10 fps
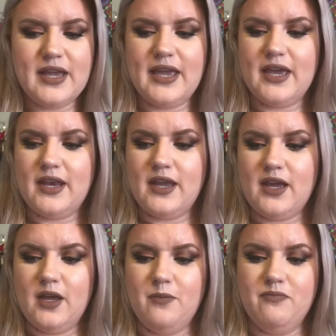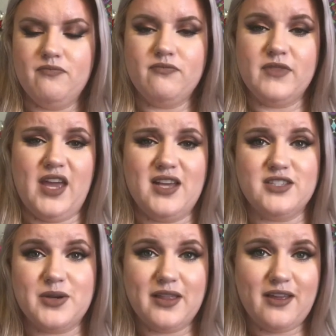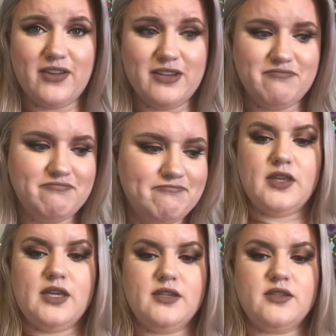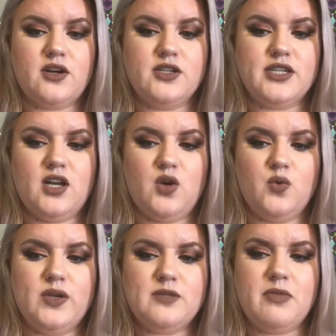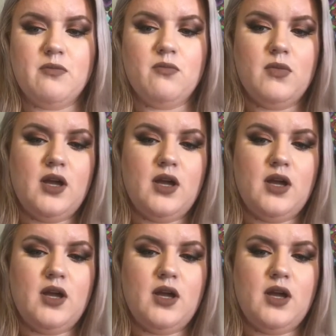And yeah, so I love it. These ARDELL wispy